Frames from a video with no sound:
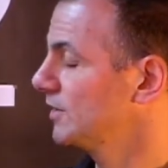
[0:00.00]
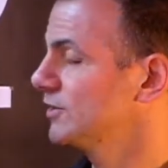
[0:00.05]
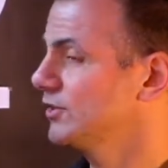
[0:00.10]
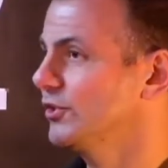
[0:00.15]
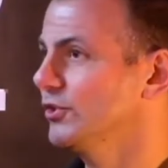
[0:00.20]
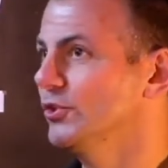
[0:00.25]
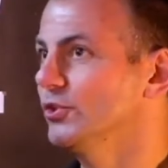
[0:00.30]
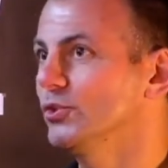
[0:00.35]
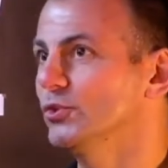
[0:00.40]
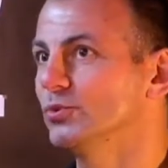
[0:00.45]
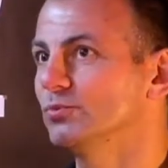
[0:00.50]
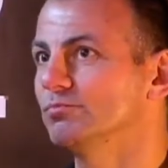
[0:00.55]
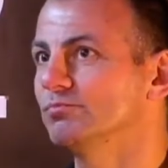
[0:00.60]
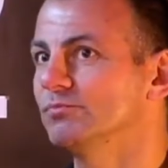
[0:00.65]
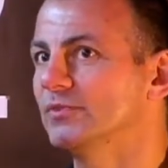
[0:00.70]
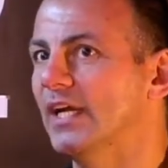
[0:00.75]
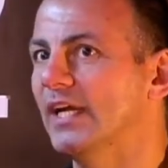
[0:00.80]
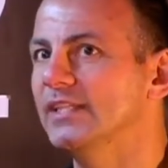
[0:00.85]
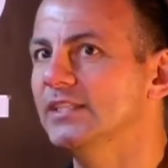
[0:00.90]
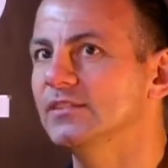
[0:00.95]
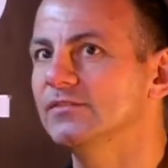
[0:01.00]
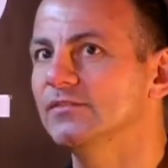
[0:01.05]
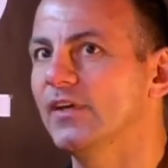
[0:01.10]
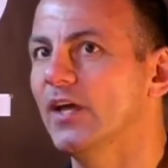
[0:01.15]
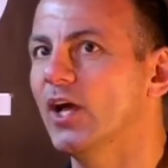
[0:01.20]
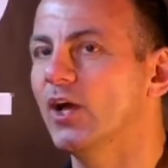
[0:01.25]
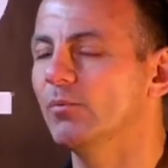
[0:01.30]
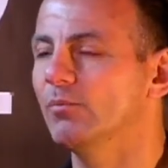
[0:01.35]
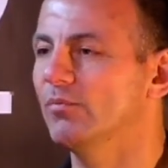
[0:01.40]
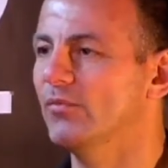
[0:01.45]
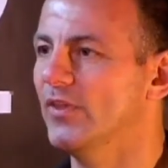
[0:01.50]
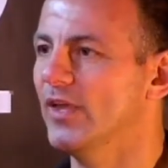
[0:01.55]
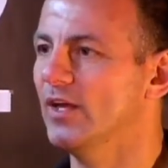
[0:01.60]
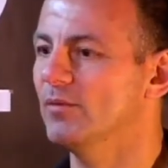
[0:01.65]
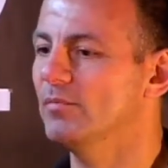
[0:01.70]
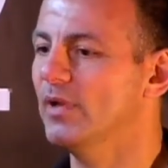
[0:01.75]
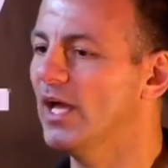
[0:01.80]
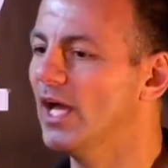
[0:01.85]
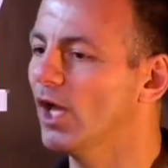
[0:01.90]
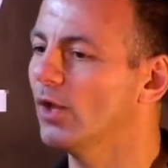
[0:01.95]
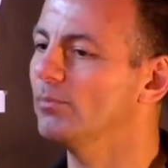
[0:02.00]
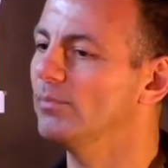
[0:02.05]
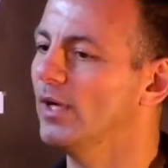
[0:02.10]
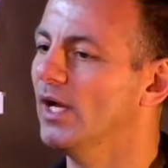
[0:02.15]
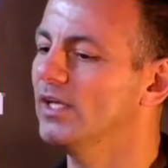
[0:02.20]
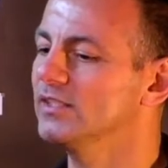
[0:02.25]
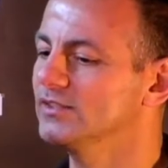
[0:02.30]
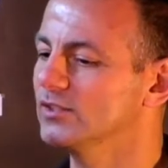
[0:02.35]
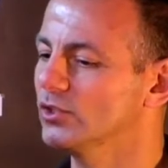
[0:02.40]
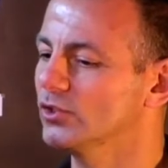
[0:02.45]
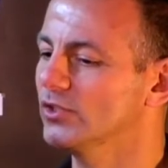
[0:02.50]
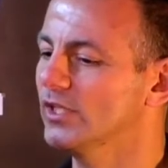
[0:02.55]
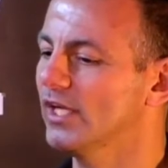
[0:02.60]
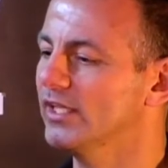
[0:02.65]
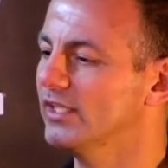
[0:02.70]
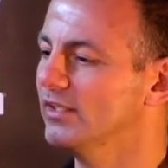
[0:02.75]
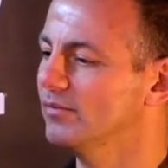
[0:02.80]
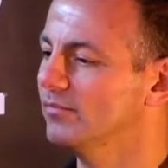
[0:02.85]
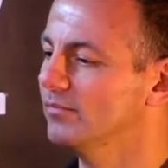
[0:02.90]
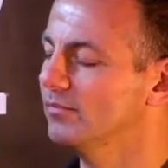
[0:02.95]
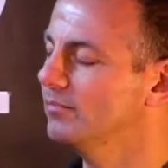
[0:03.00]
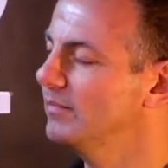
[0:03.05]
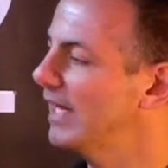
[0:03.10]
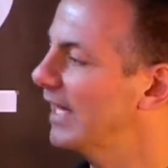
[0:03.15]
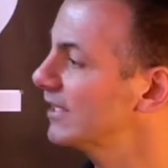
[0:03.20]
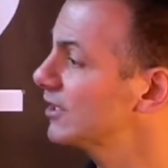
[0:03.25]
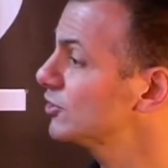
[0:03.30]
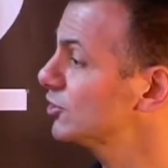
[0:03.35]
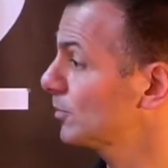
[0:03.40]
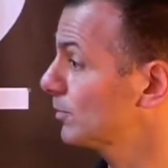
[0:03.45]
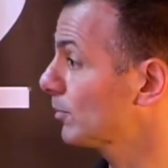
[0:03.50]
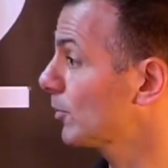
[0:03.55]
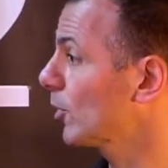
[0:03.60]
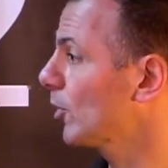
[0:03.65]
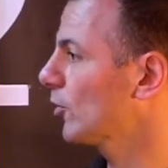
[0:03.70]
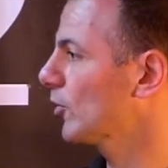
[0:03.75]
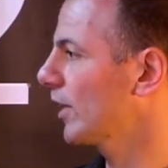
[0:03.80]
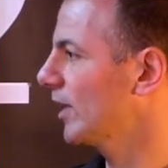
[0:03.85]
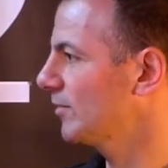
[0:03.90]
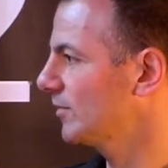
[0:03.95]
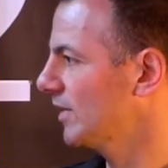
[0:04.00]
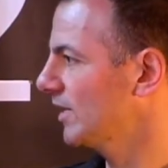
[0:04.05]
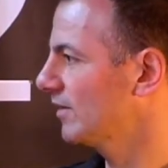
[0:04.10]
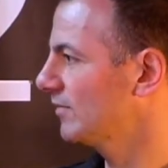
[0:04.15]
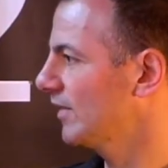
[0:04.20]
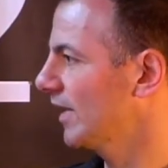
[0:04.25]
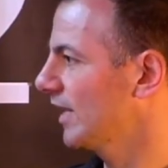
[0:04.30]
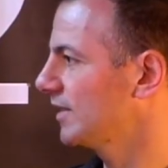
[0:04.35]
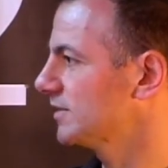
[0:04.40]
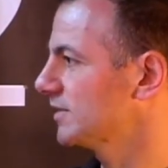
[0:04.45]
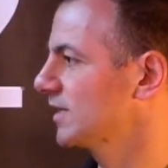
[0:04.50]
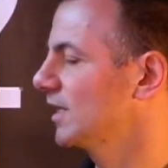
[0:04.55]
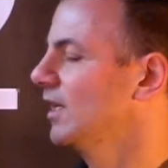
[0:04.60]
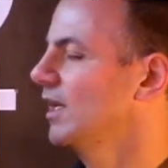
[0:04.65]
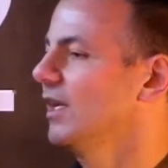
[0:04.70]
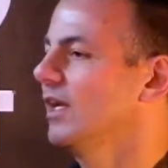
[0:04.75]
to kind of help them help us learn how to manage and program the event.